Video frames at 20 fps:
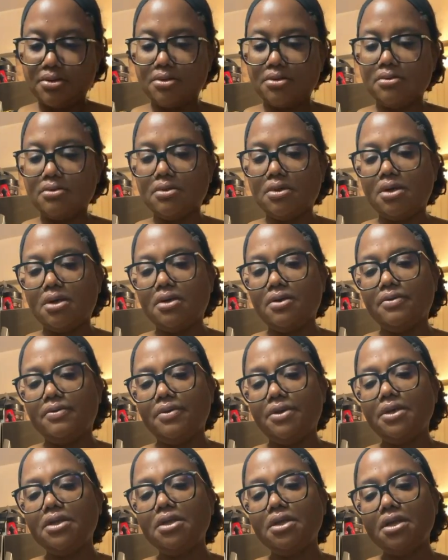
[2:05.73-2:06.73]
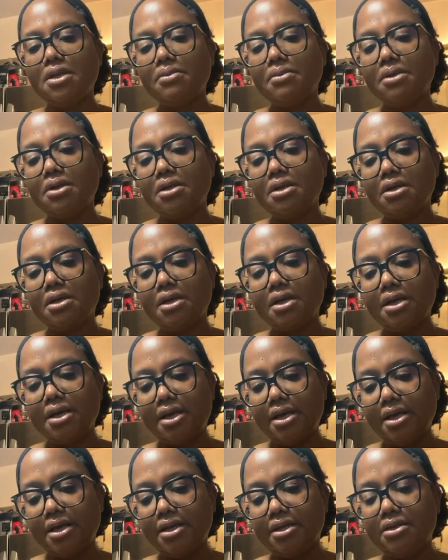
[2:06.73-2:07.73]
Okay, and then I'm gonna
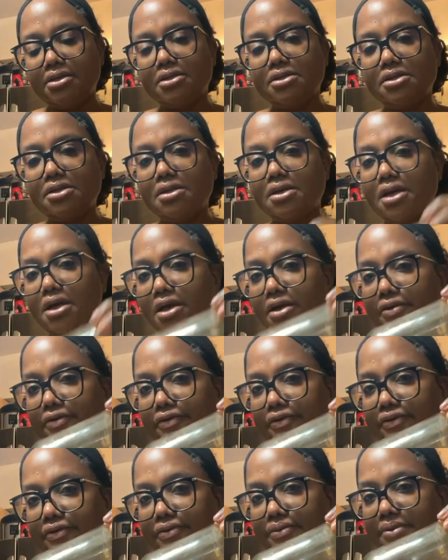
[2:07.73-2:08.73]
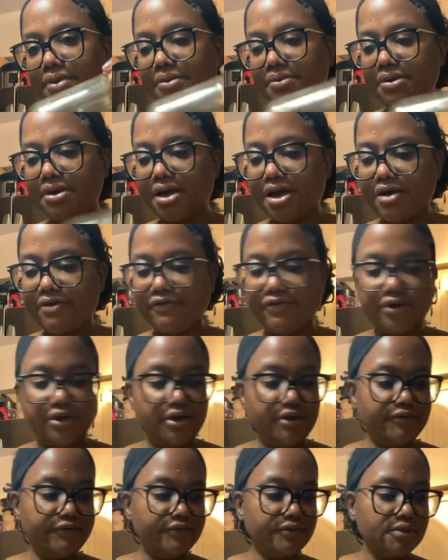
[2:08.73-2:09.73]
add, you see I have maybe half
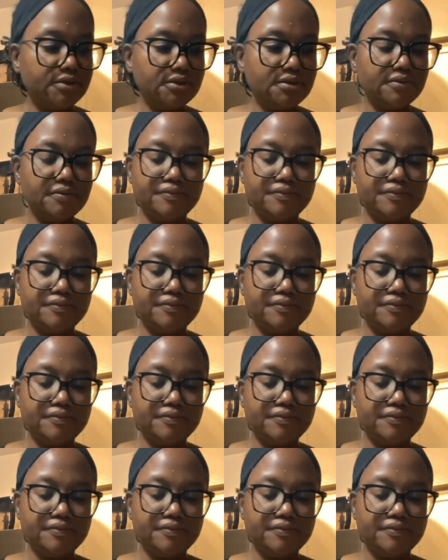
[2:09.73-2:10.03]
left.